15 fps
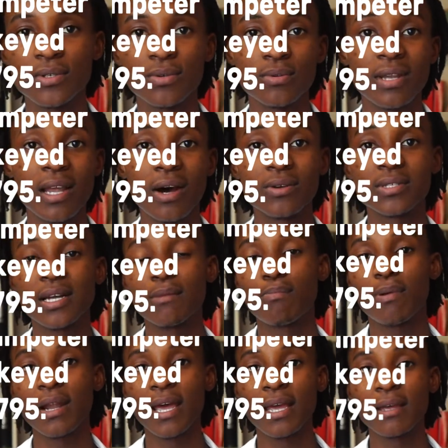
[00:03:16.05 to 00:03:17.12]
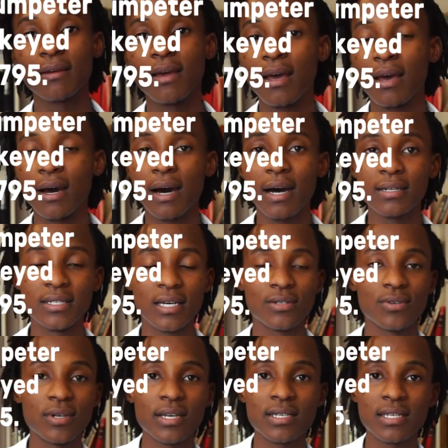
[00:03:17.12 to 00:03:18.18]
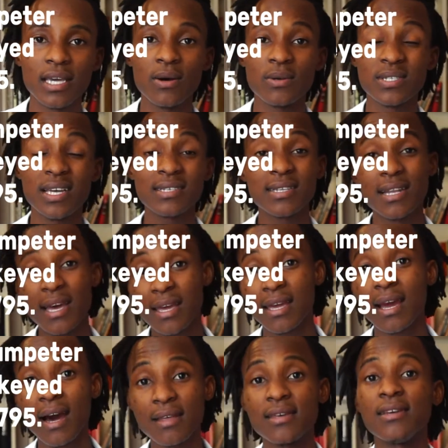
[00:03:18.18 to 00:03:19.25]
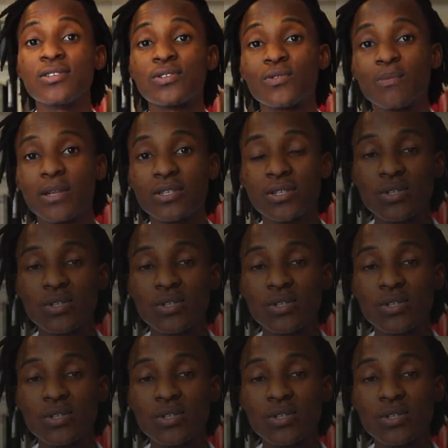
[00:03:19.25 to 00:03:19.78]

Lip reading: It could now start playing diatonic scales, just like other instruments do